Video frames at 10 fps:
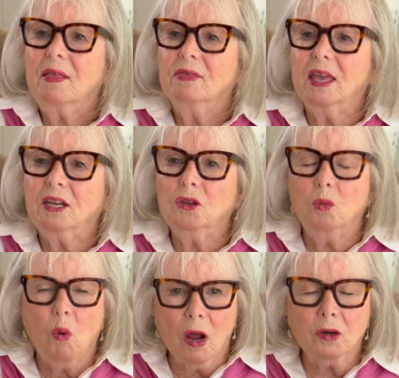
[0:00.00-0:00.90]
that you
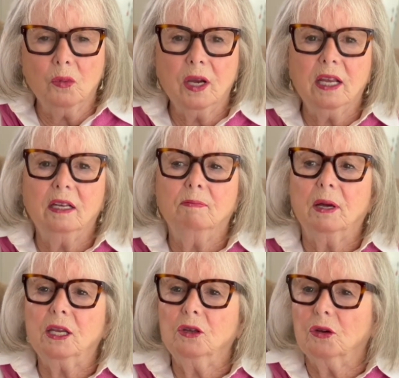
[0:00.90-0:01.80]
want to read,
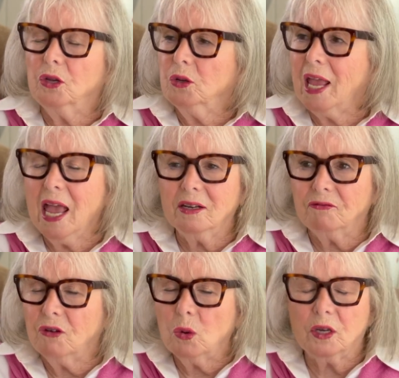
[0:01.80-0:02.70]
but you, you can't
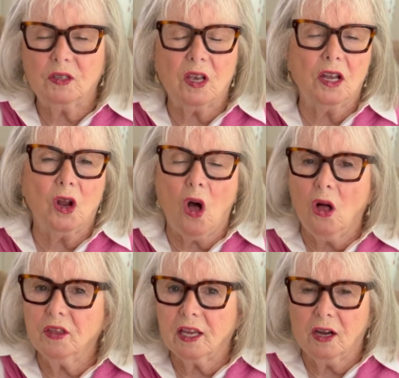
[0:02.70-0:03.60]
focus on
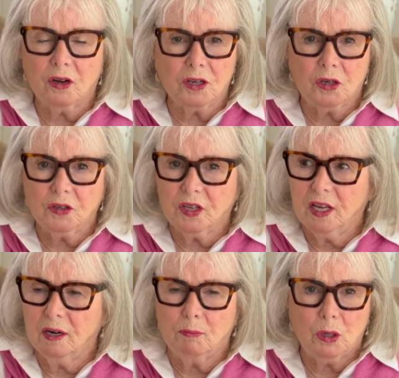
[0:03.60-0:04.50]
all the characters
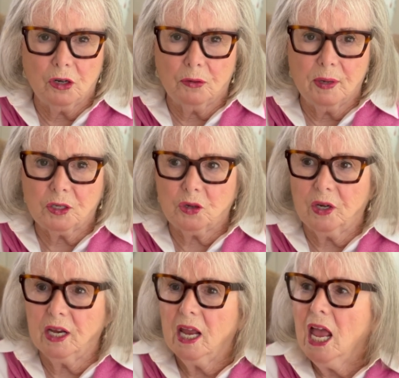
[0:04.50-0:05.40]
in a murder
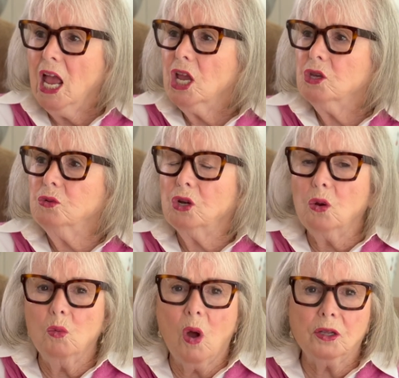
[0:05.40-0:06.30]
mystery. You
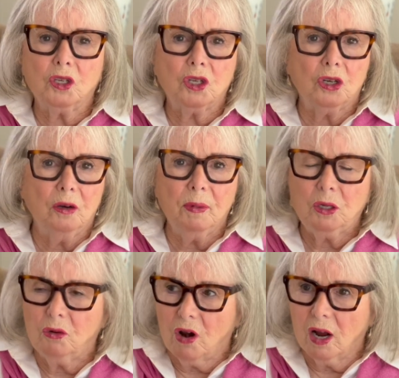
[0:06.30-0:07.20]
don't want Sturm
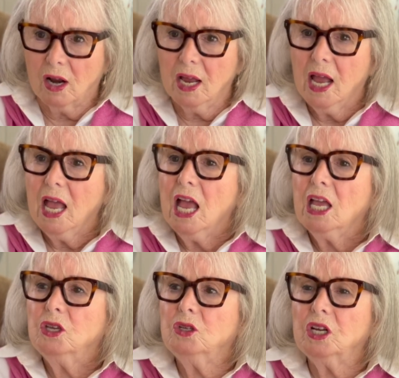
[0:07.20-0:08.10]
und Drang.
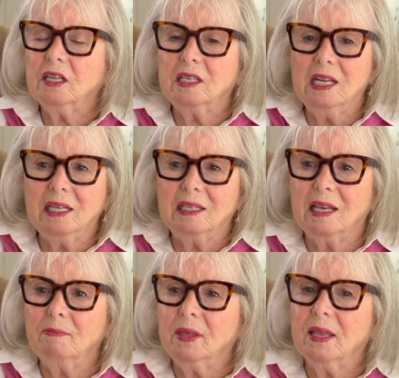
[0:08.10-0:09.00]
You just need
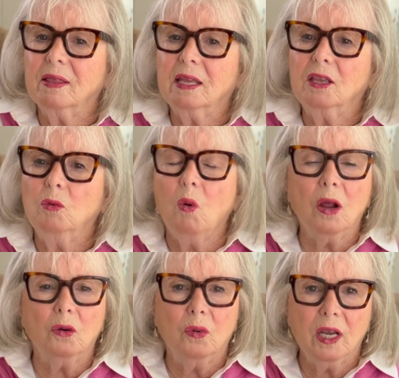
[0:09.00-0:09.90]
something you
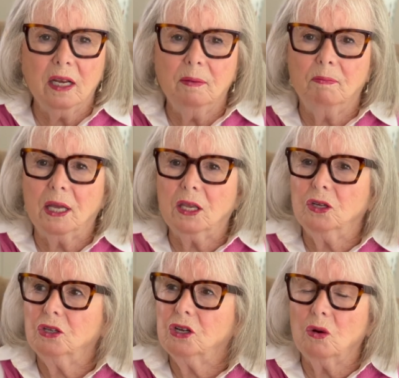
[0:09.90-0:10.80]
want to read, but
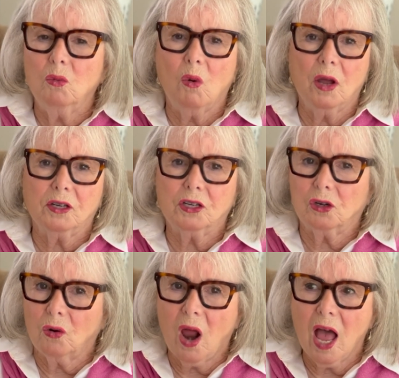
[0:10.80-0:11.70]
you don't want to
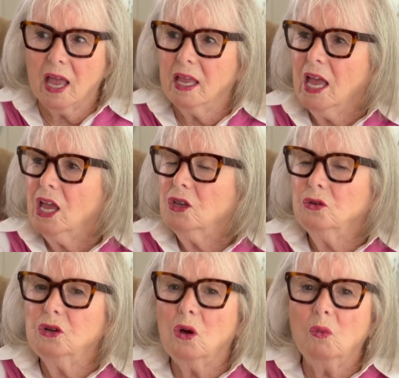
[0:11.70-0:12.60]
cry. You
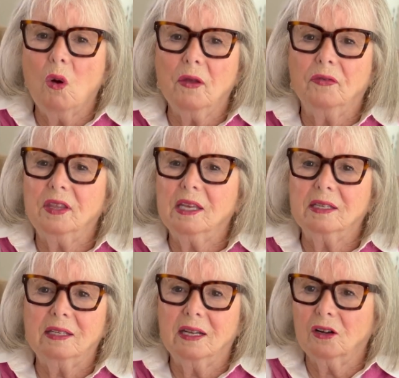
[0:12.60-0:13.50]
don't want
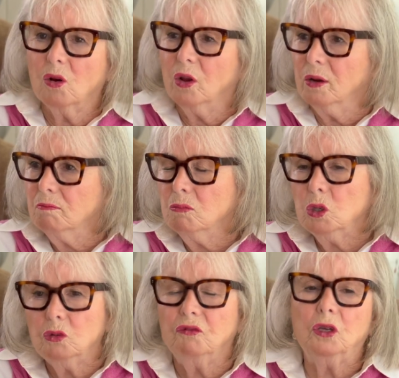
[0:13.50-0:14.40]
things that are going to
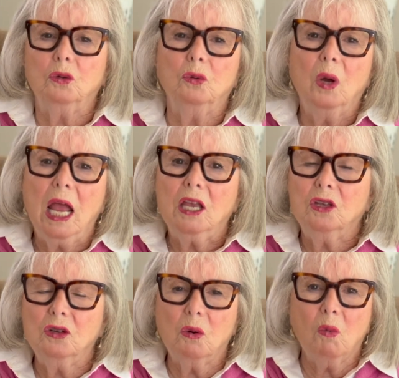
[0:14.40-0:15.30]
move you.
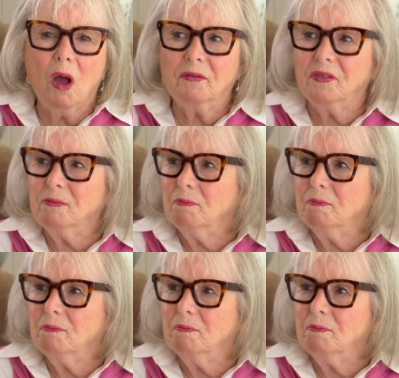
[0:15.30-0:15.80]
You don't want